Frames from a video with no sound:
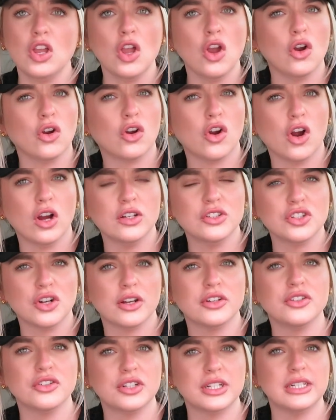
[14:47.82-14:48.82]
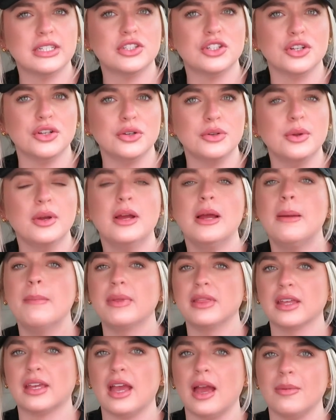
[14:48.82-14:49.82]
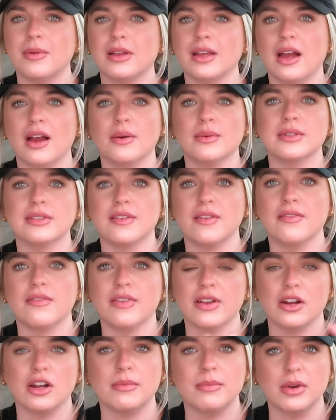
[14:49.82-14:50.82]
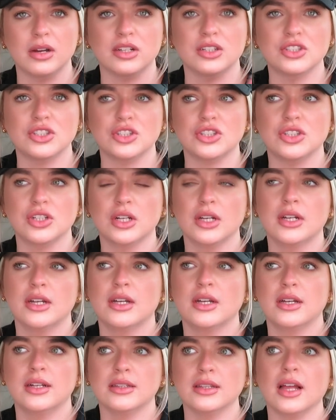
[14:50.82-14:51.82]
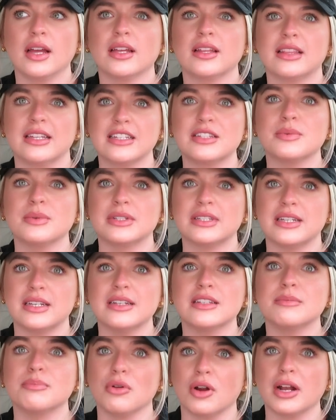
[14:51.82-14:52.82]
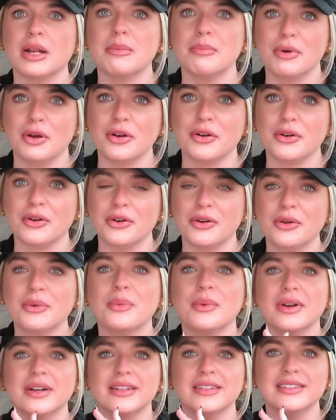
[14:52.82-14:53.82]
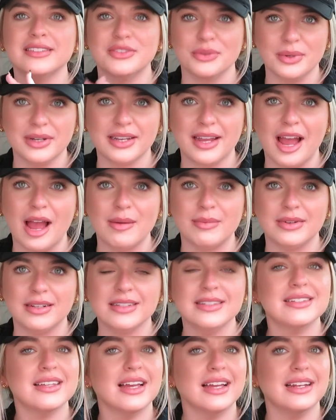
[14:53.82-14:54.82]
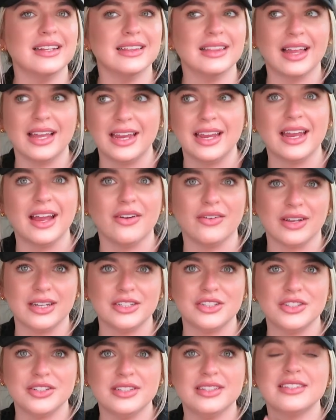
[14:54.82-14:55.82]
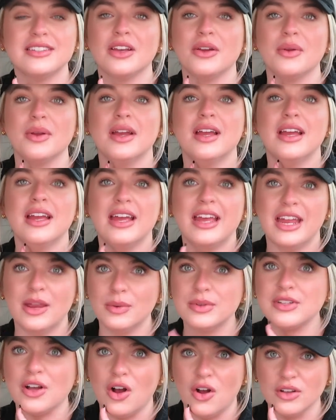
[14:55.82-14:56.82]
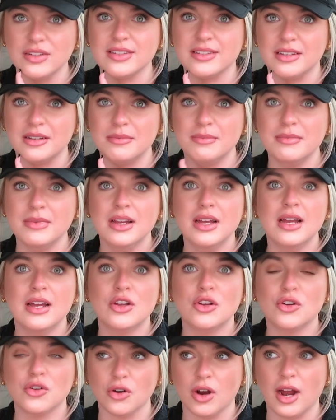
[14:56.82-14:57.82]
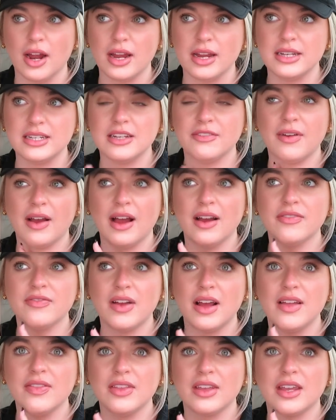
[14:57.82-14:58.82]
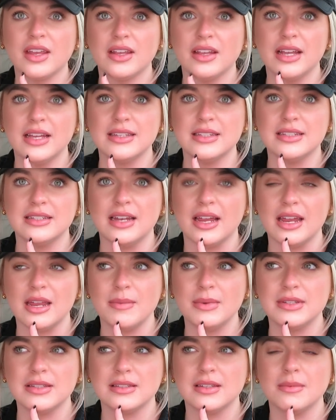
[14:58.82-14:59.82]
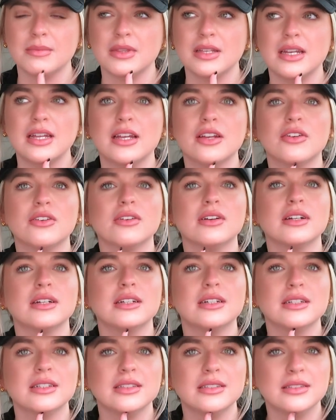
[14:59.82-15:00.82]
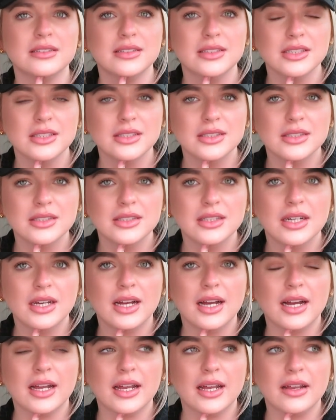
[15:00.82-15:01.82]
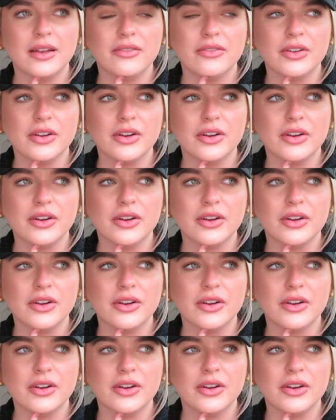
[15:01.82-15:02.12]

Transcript: Our contractor did too, but the cabinet guy was very much like, this was his bread and butter, was doing cabinets and laying out kitchens. So he was awesome. Great. If I find his name, it's something Hickory. I can't